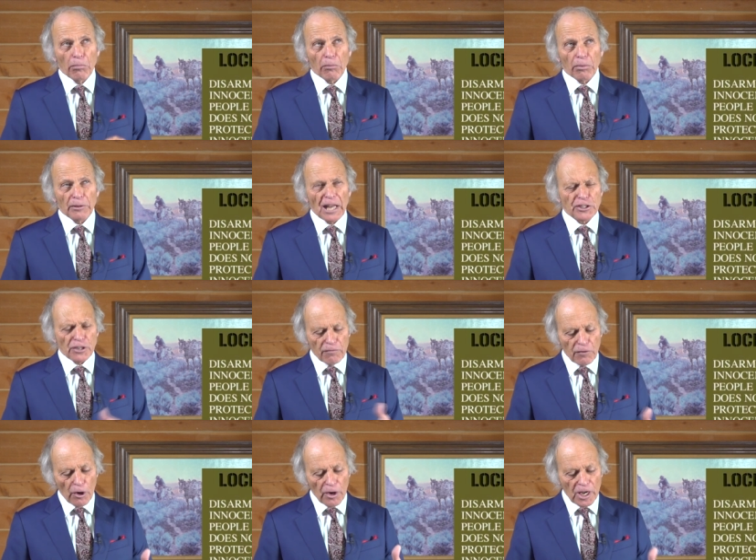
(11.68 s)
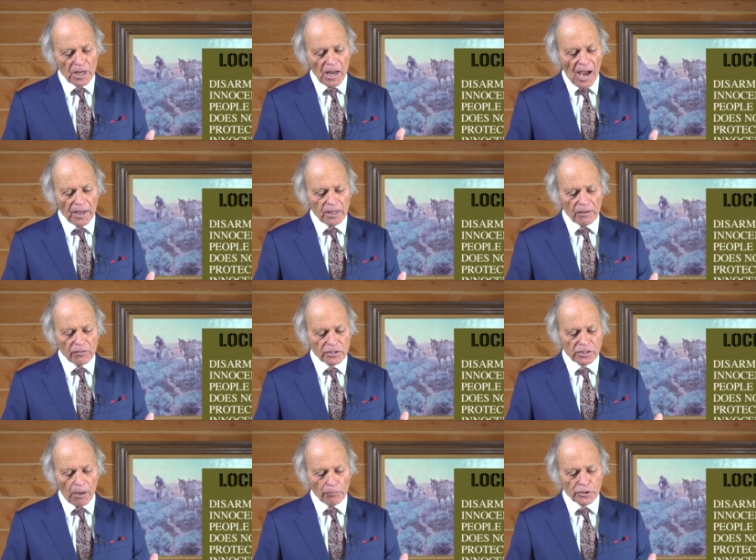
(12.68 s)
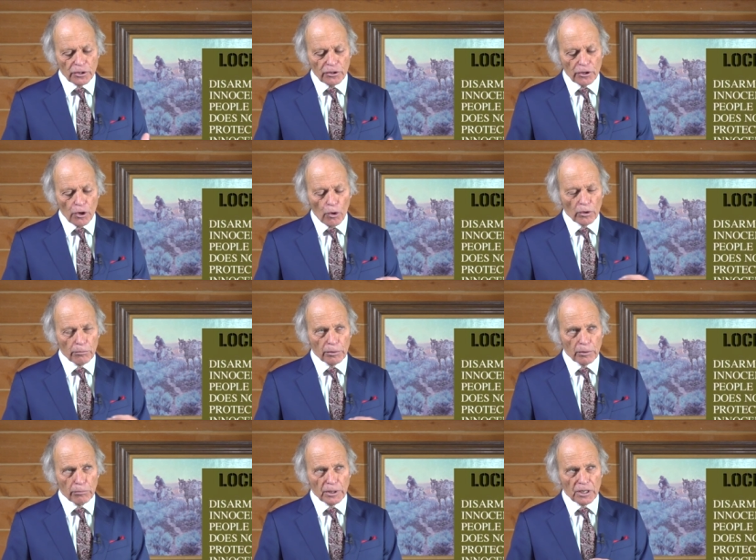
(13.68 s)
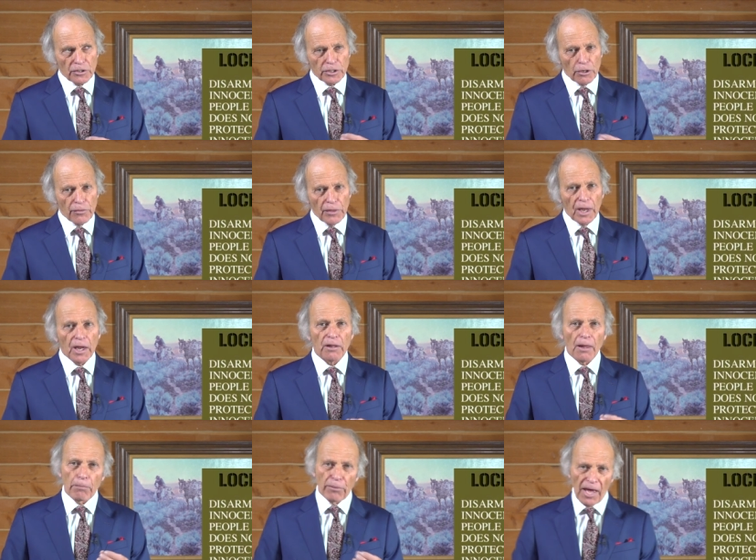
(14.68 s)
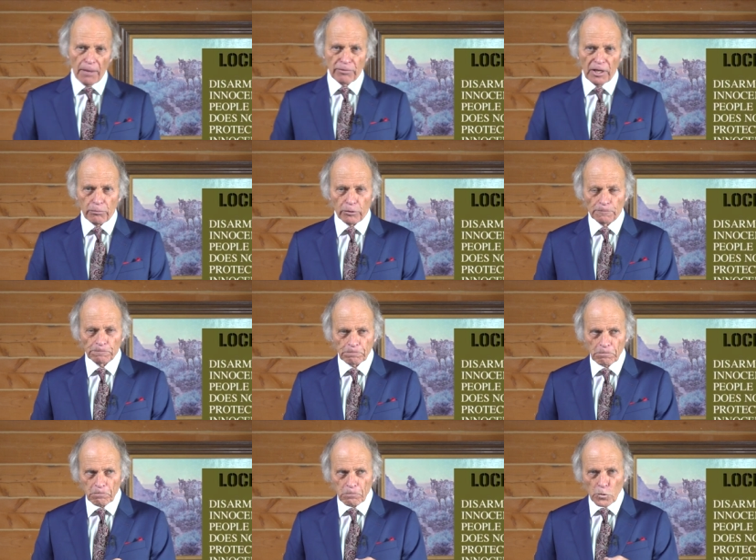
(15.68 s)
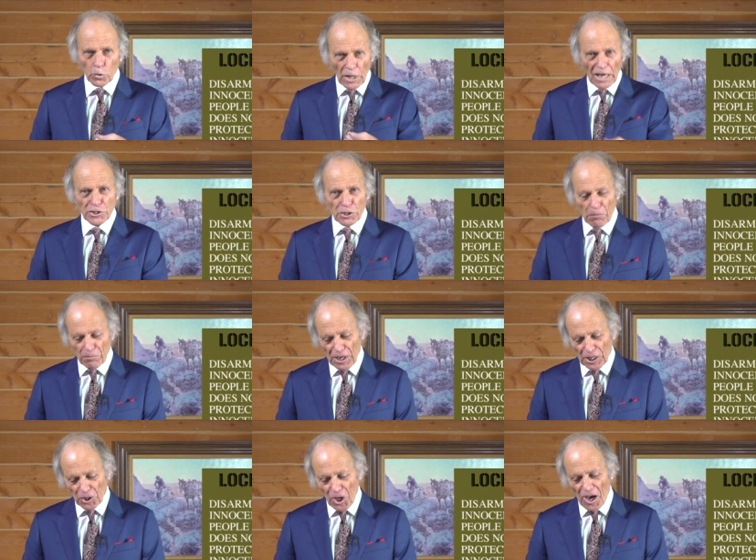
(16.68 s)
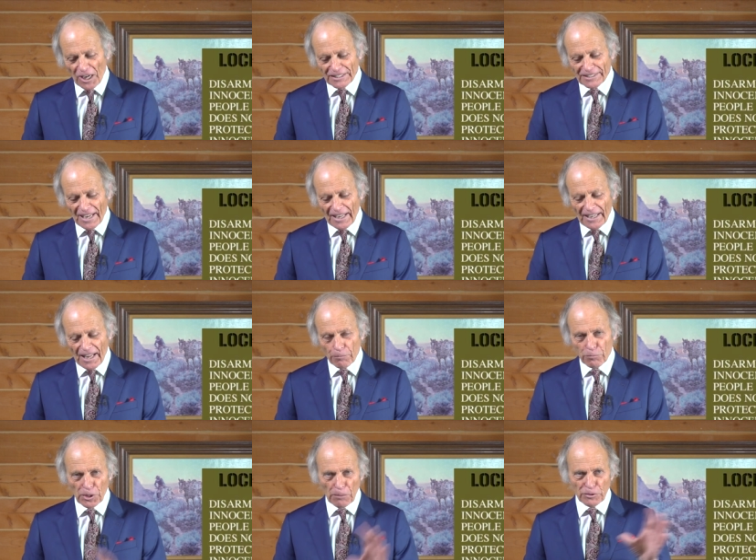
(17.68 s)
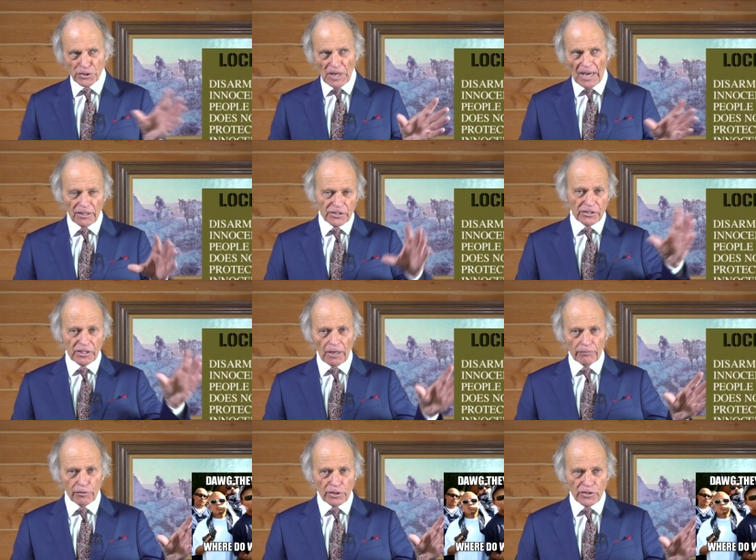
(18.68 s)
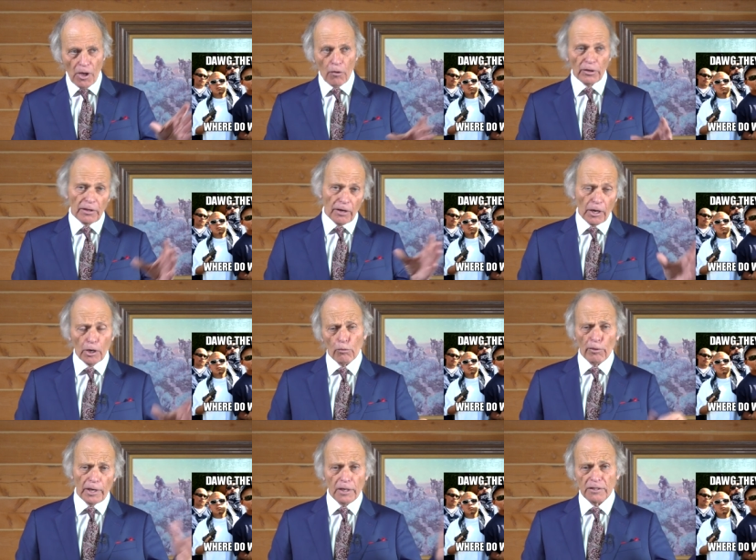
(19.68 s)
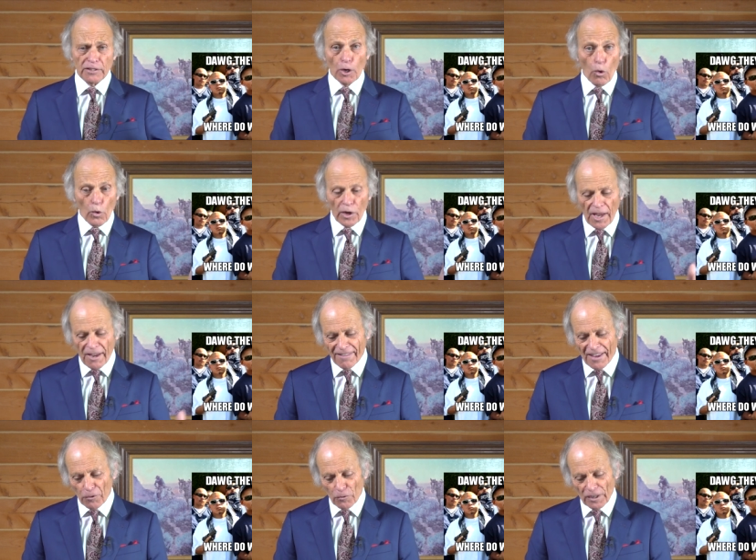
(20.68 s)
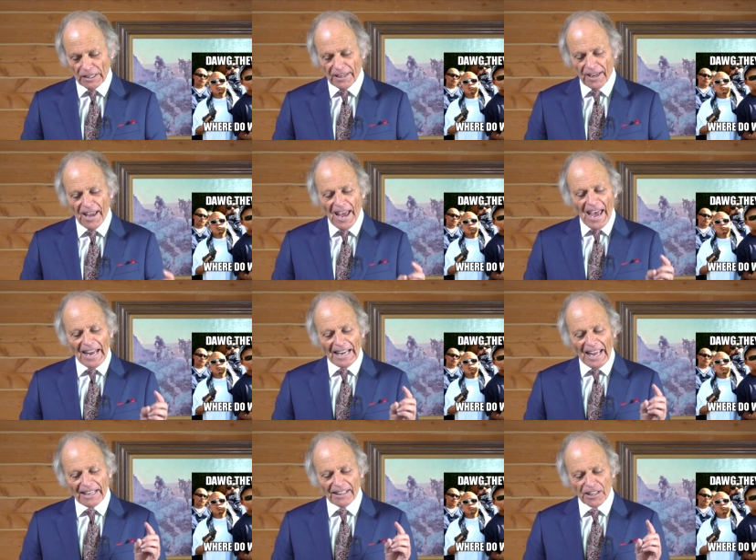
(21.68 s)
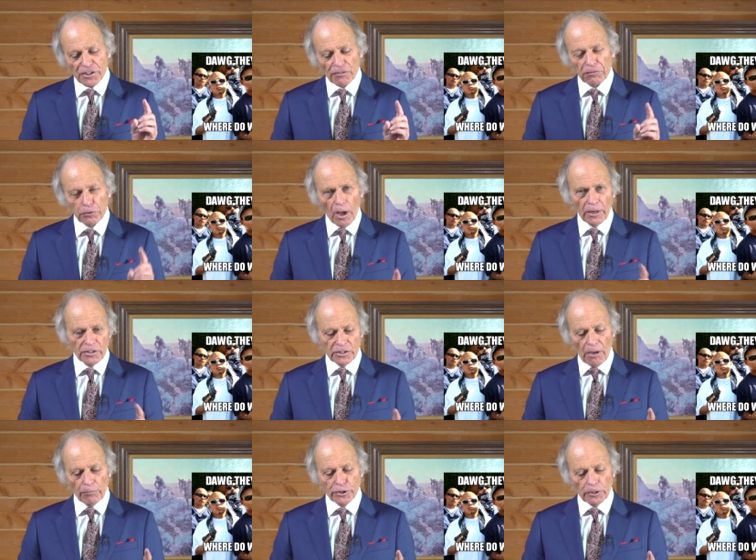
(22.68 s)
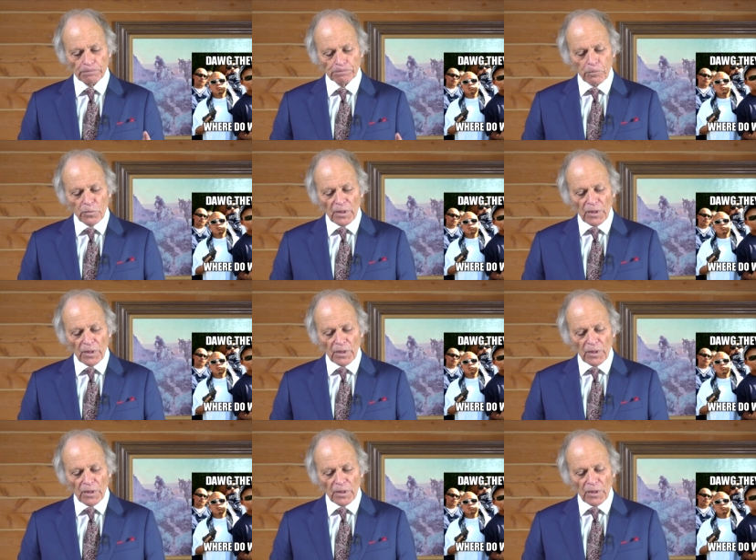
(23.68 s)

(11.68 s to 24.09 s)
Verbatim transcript: But, but that's a very naive assumption, you know, because they're thinking that bad people will actually obey laws and, and put up a sign that says gun-free zone, and they're going to read it and say, okay then, really? And, and that's a flawed assumption.